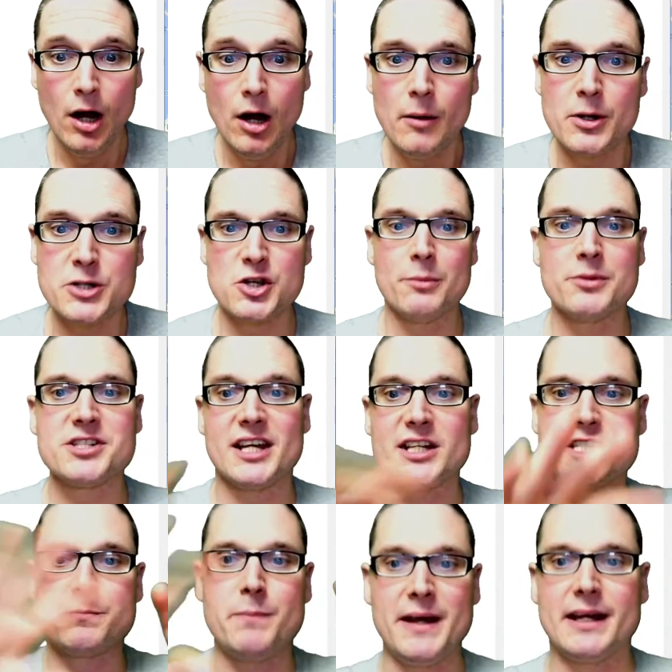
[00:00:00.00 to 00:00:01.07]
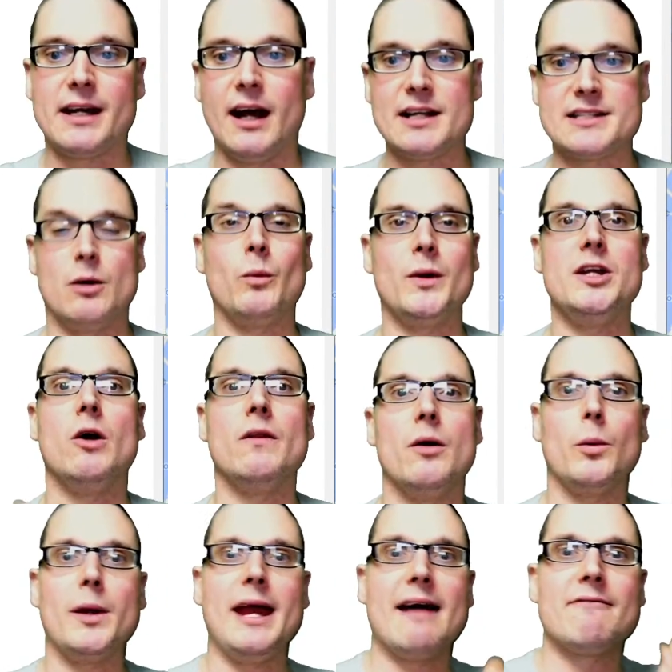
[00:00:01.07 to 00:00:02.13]
but it's almost like spinning content. We know that
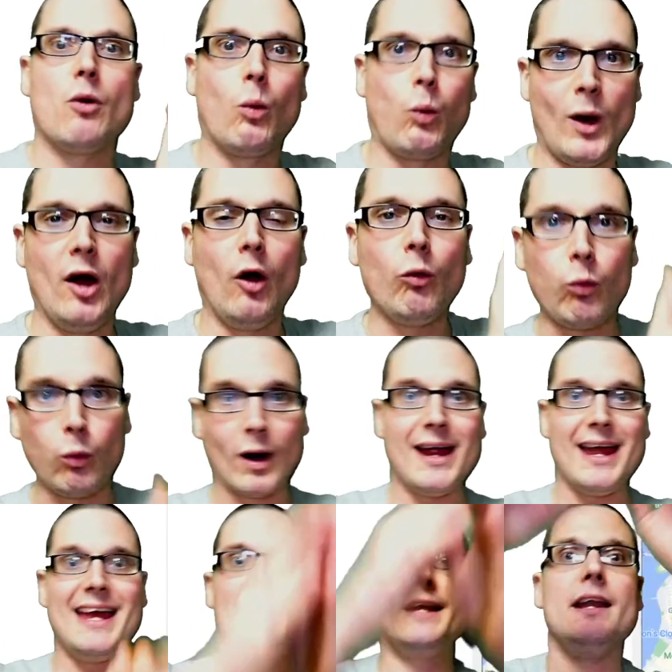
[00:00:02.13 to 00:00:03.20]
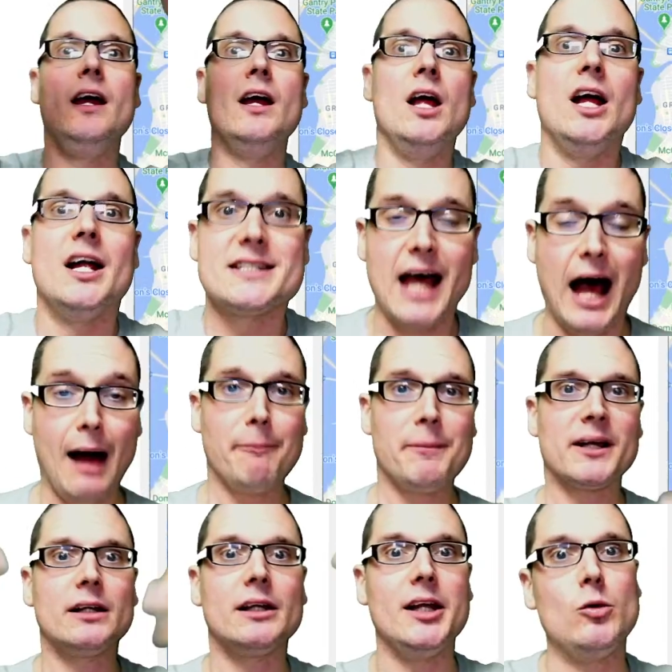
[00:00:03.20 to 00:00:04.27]
we have a well written,
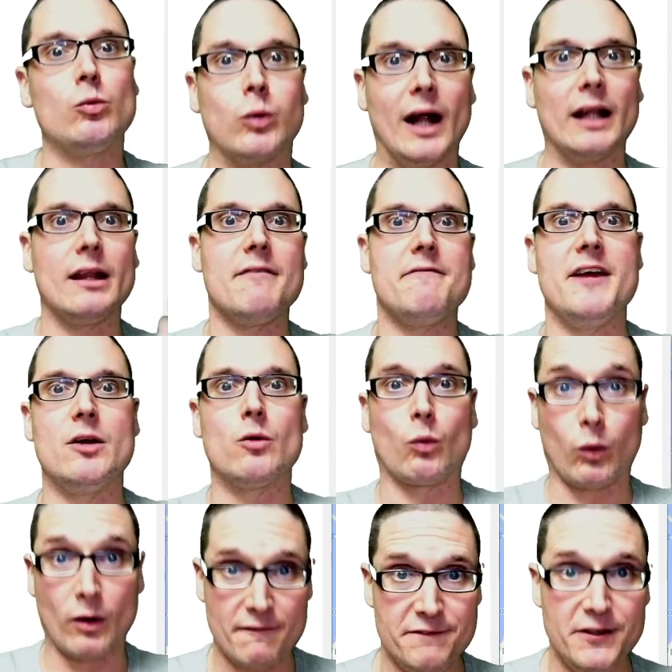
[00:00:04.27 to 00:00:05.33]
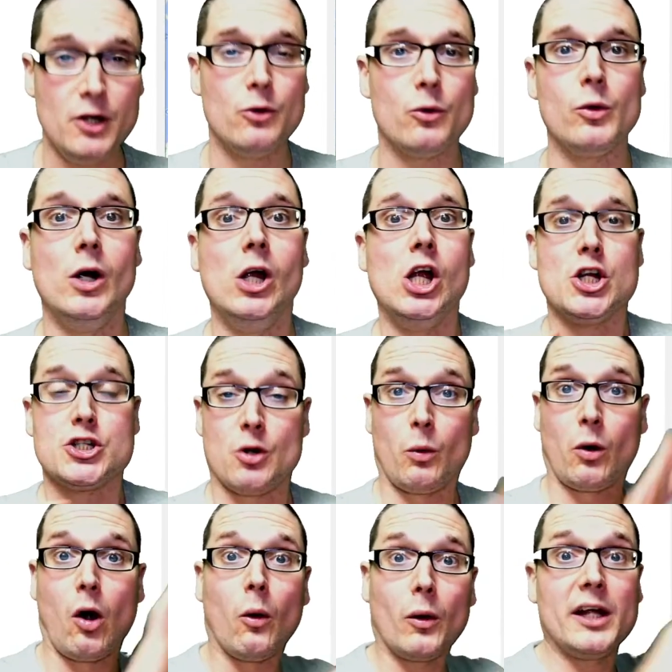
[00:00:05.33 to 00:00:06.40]
topically relevant review. So
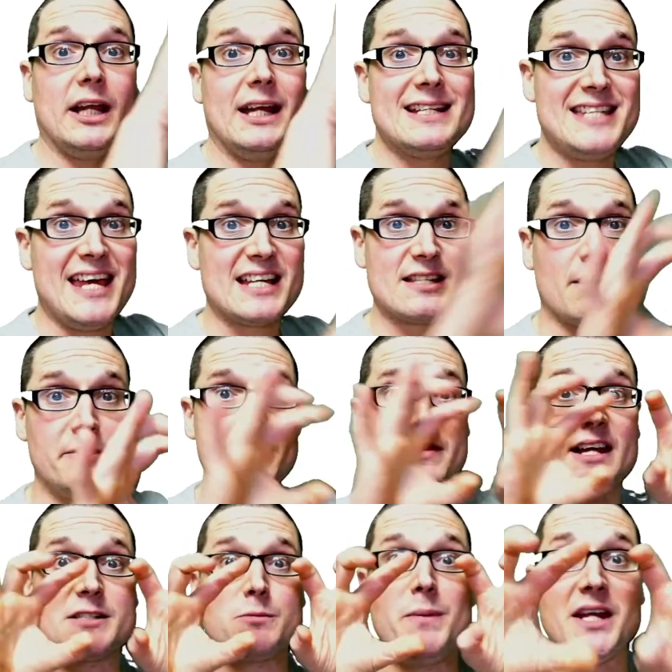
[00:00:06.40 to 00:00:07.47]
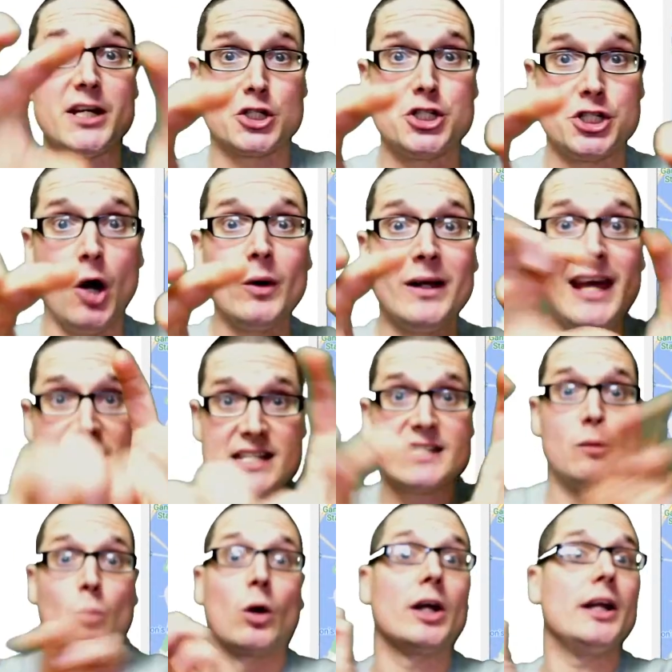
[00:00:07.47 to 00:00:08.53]
we're already going to take something that's being showcased
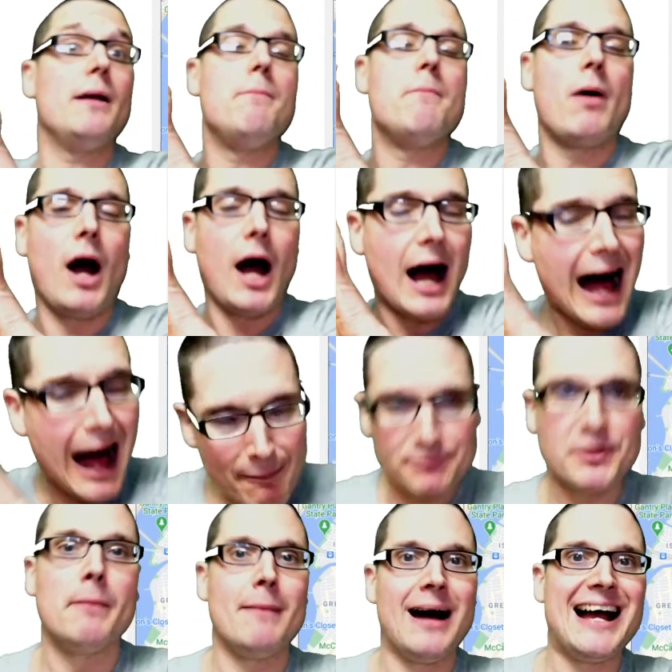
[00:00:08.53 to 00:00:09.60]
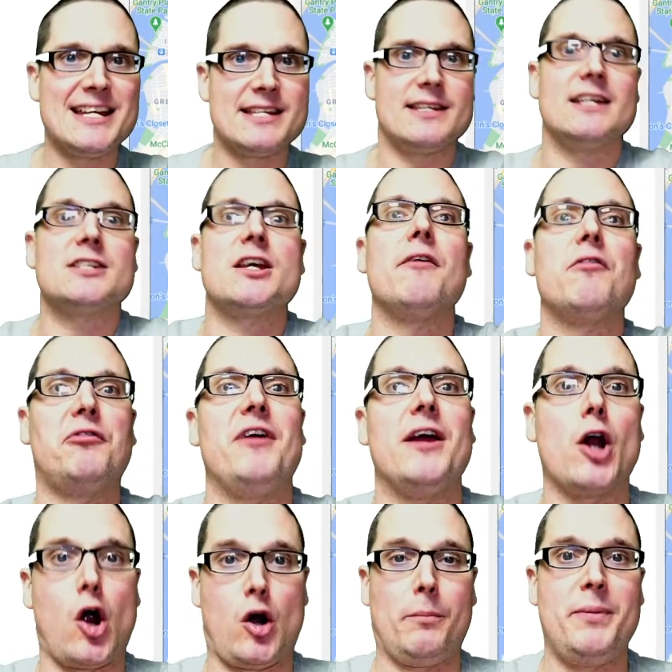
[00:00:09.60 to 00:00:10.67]
and we're going to optimize it to fit
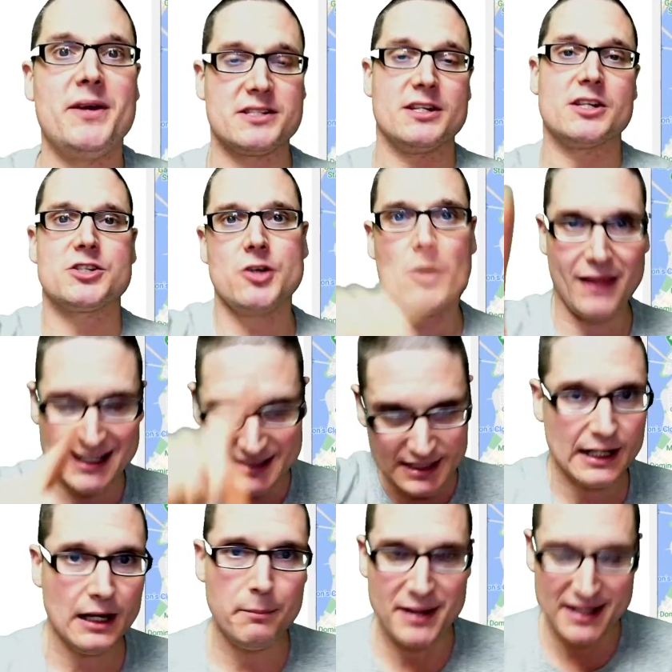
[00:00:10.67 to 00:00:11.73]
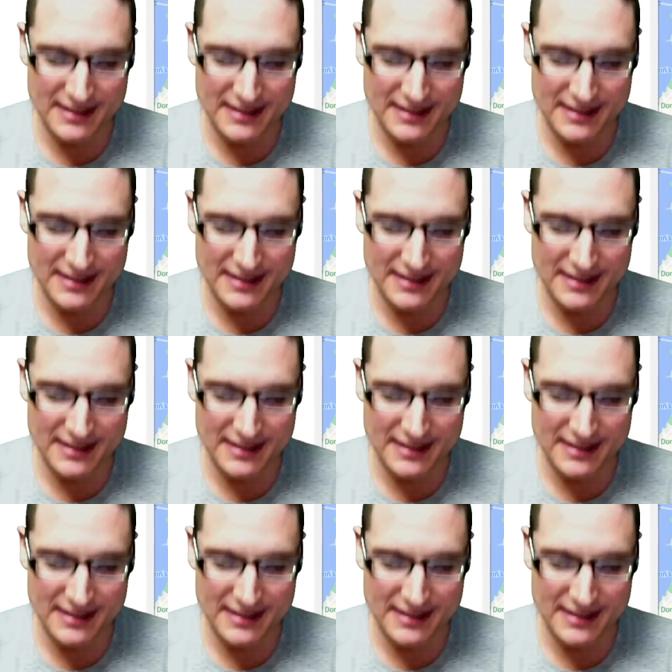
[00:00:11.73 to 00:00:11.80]
our business. So that's going to be